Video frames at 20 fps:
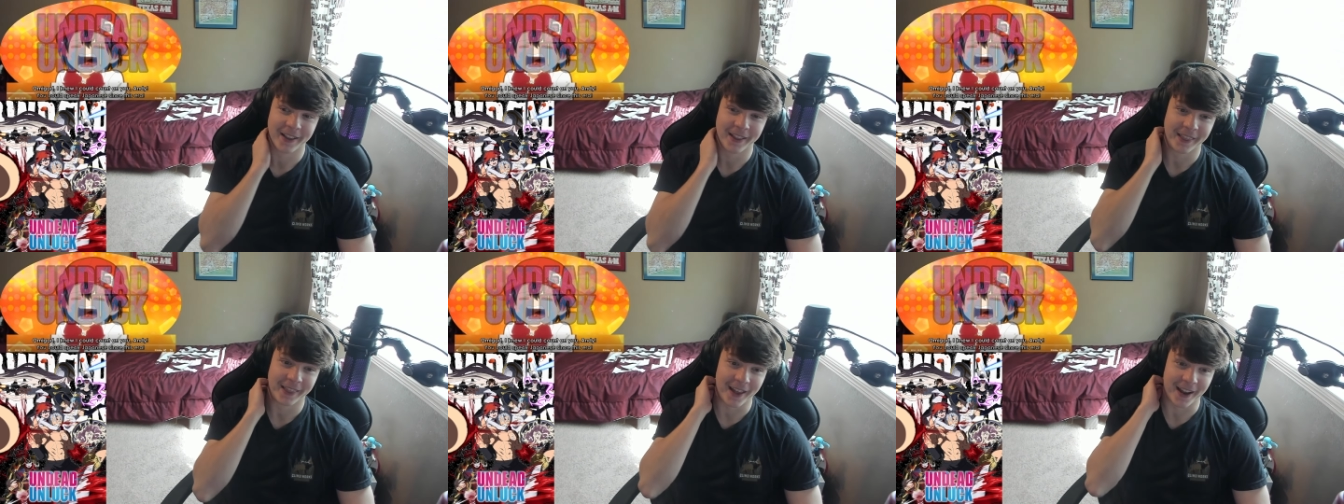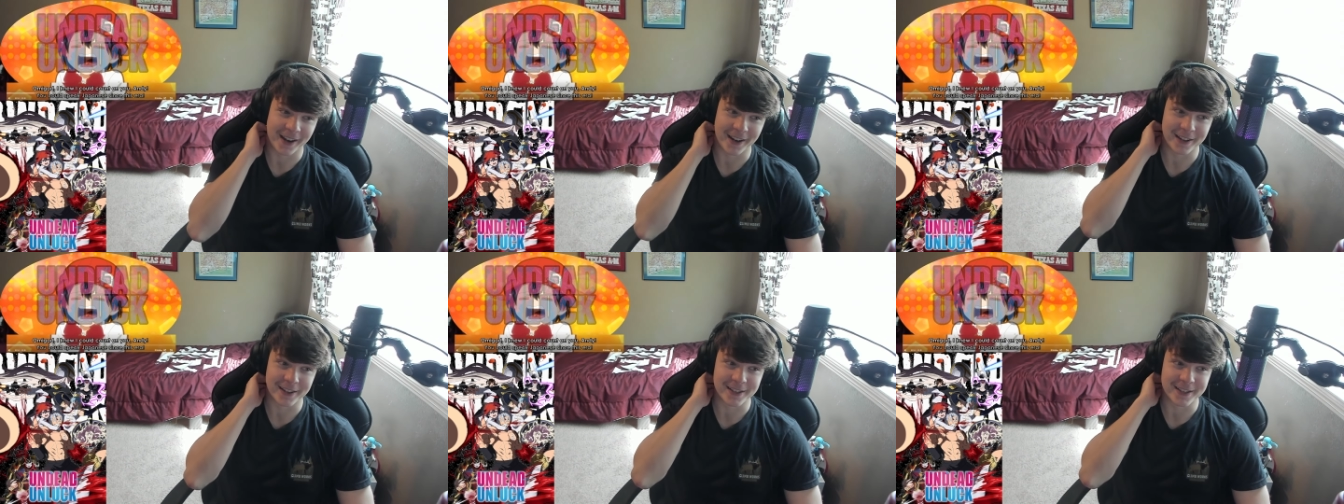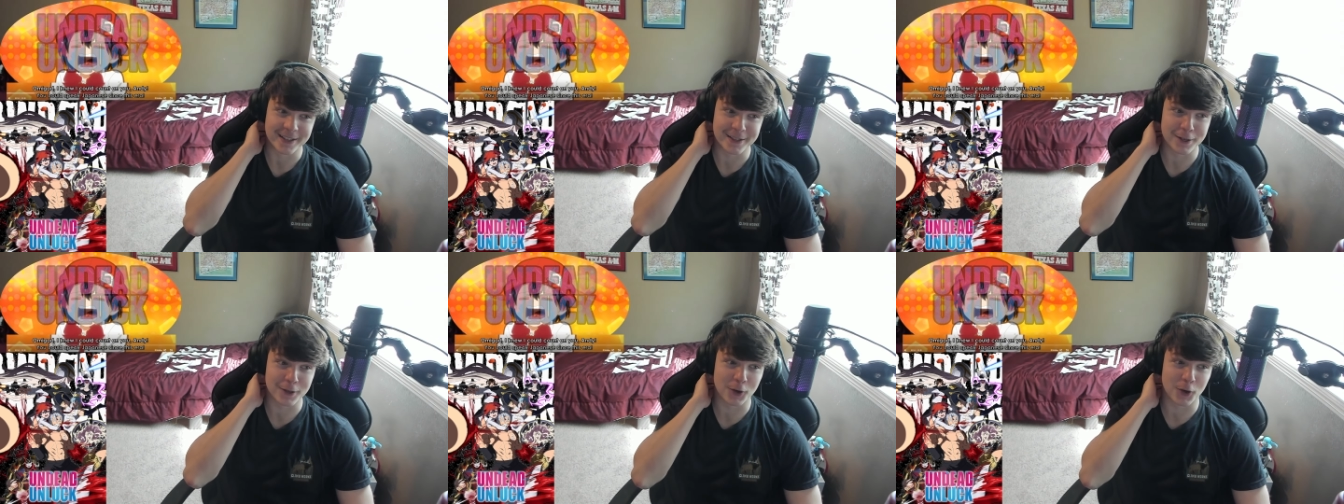That
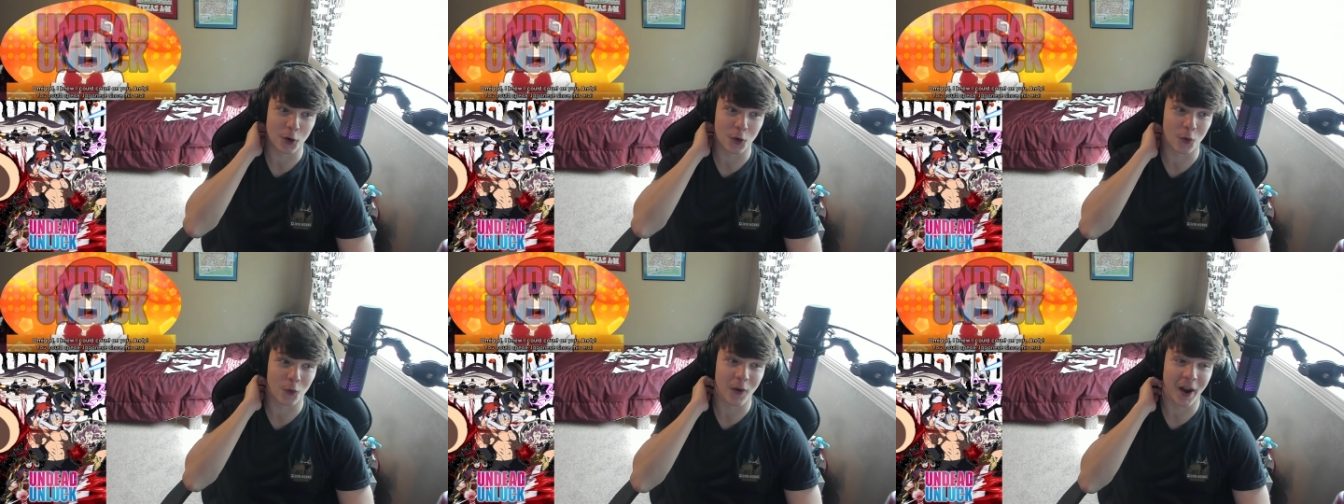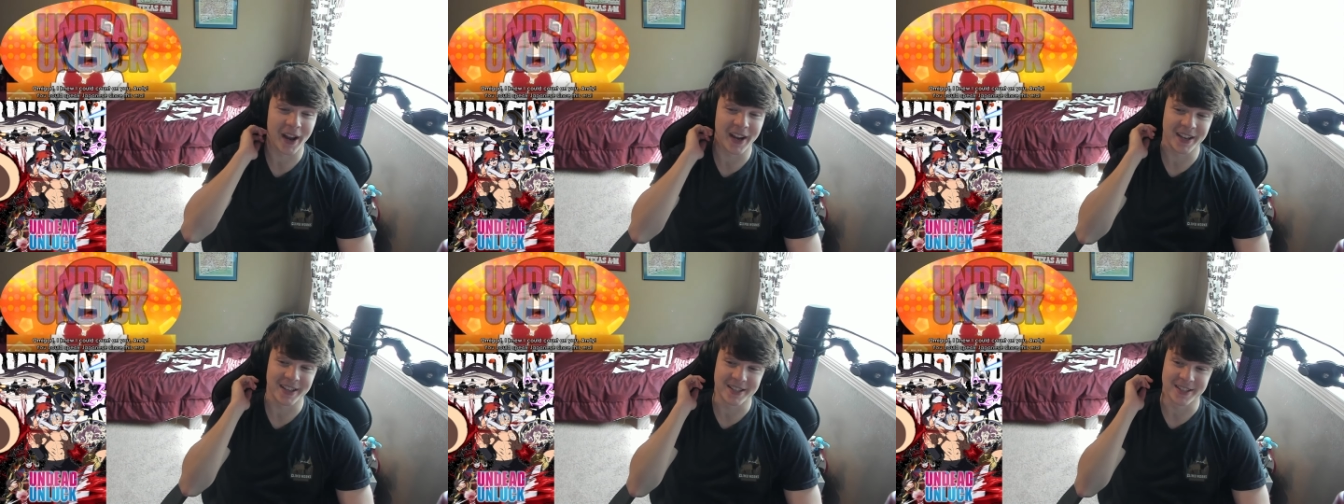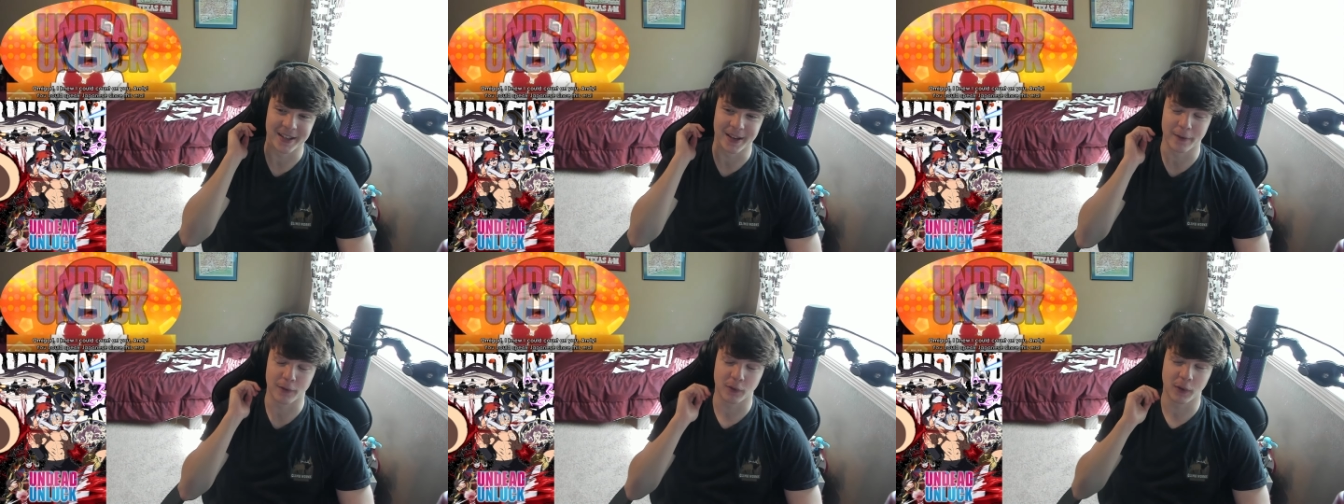is
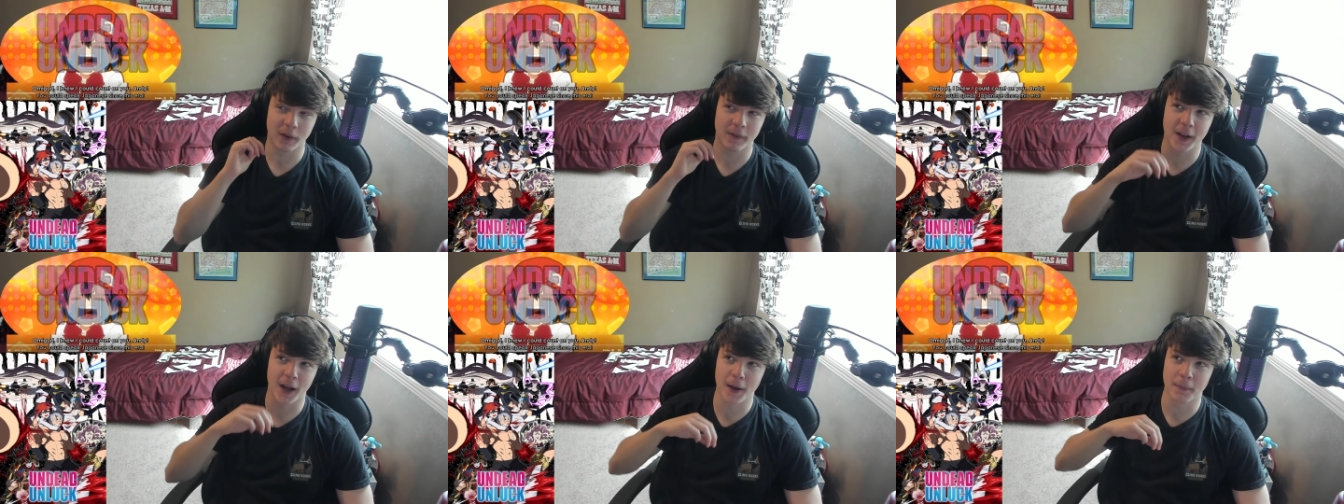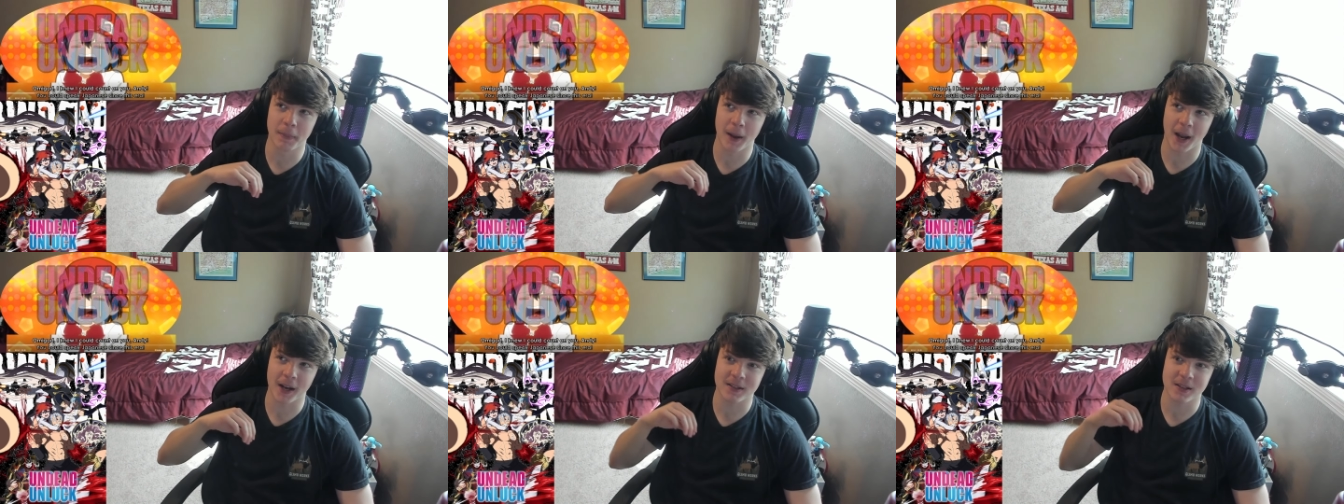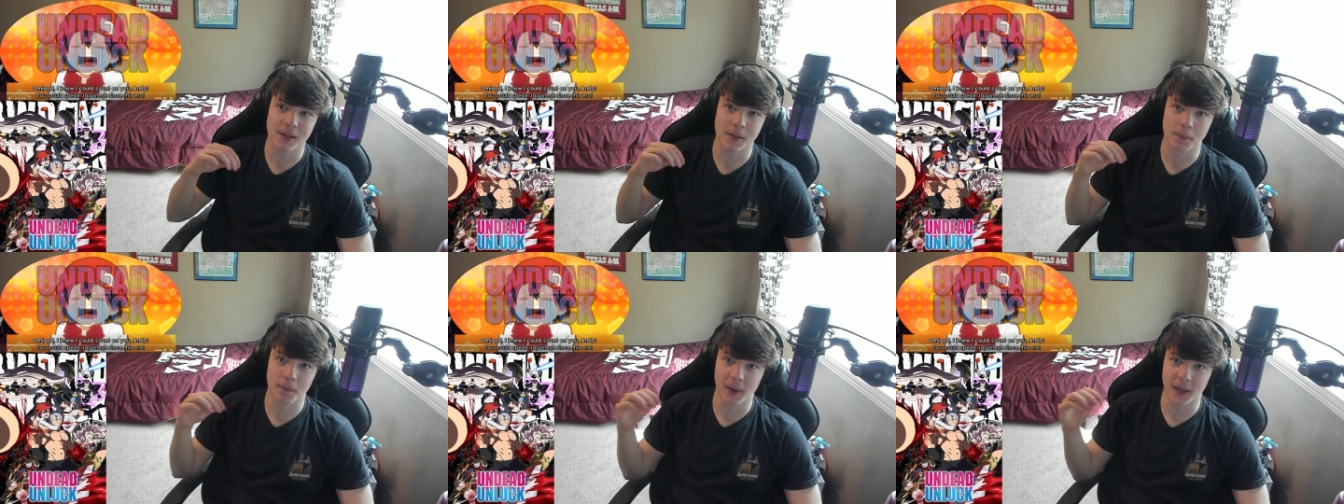crazy. If we've gone back to
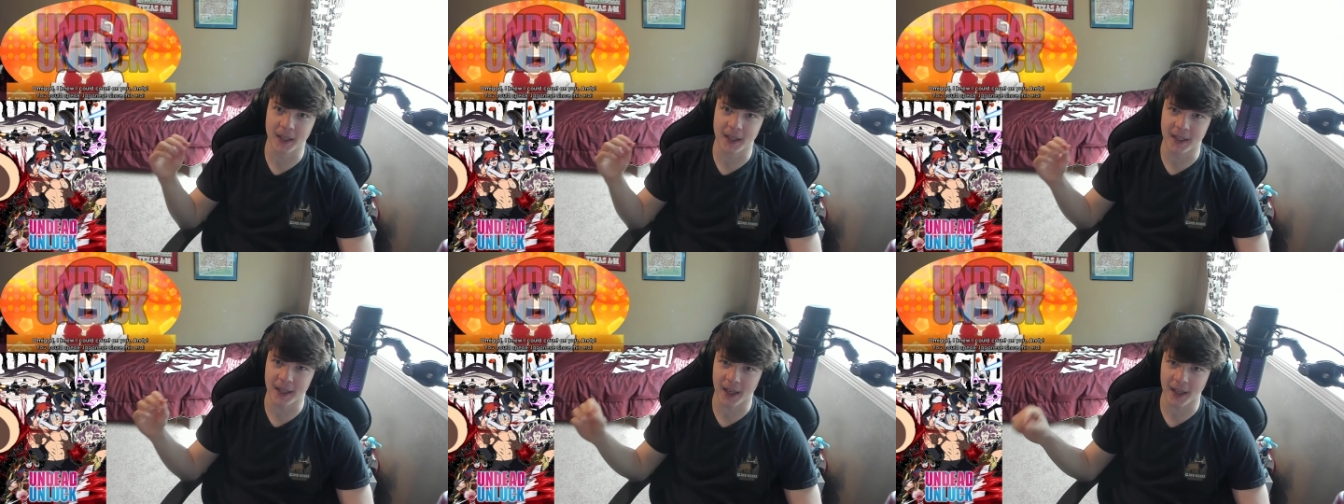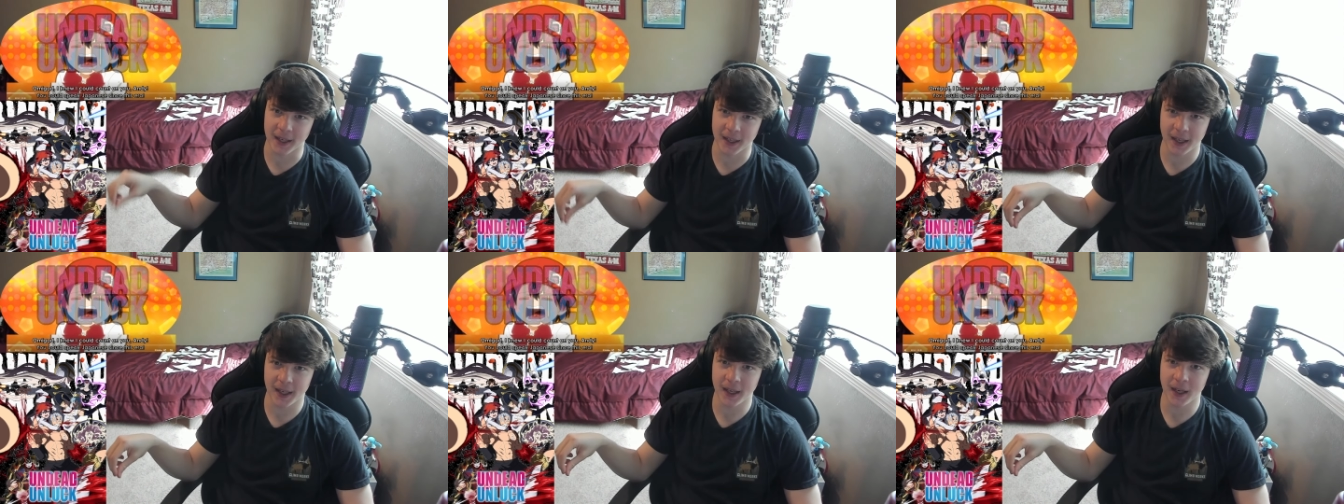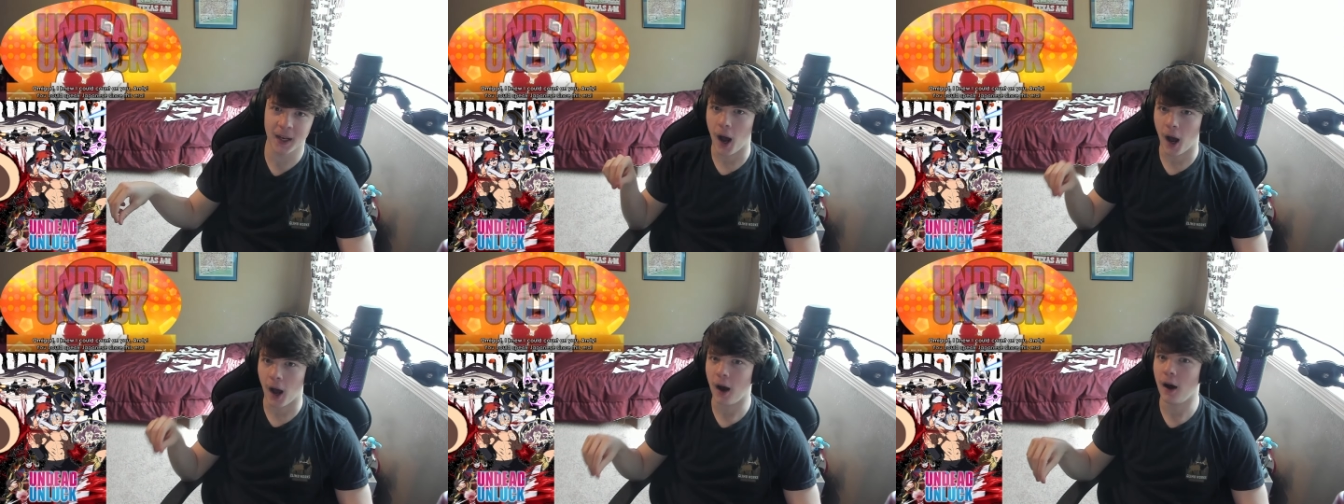the
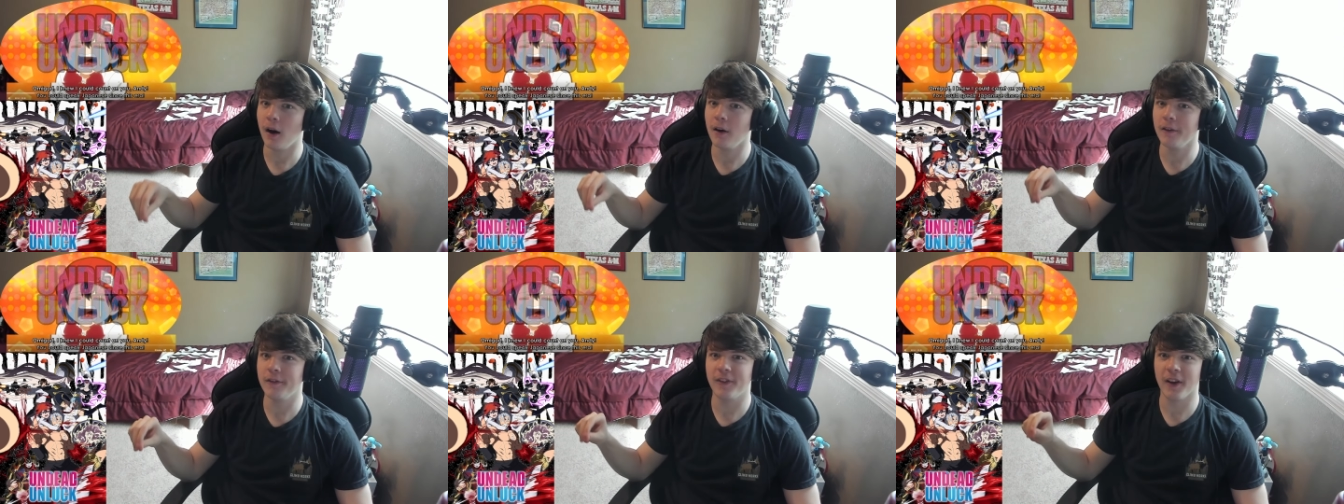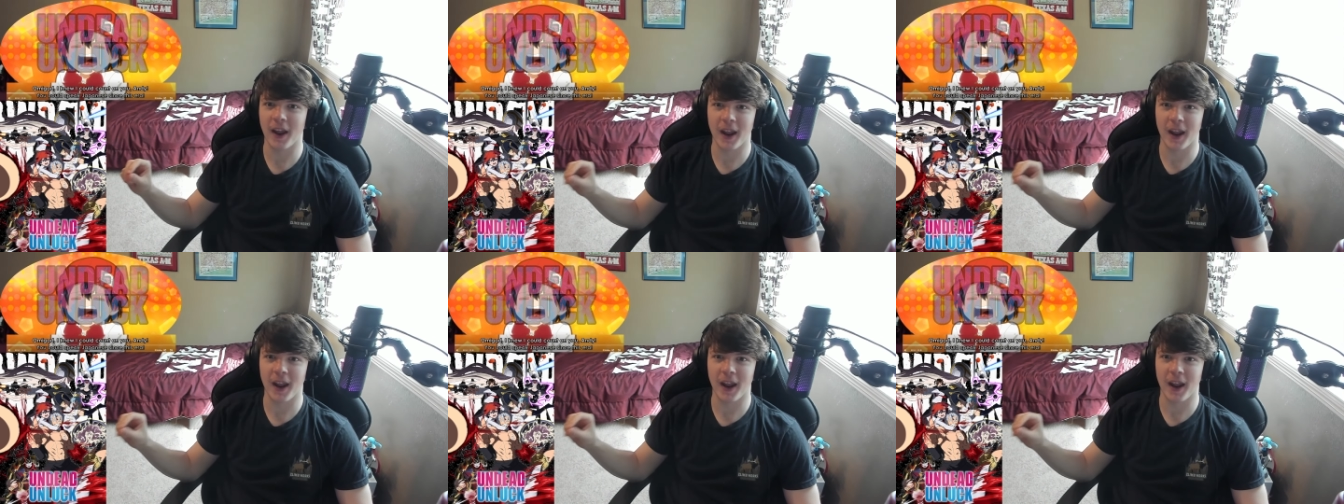beginning of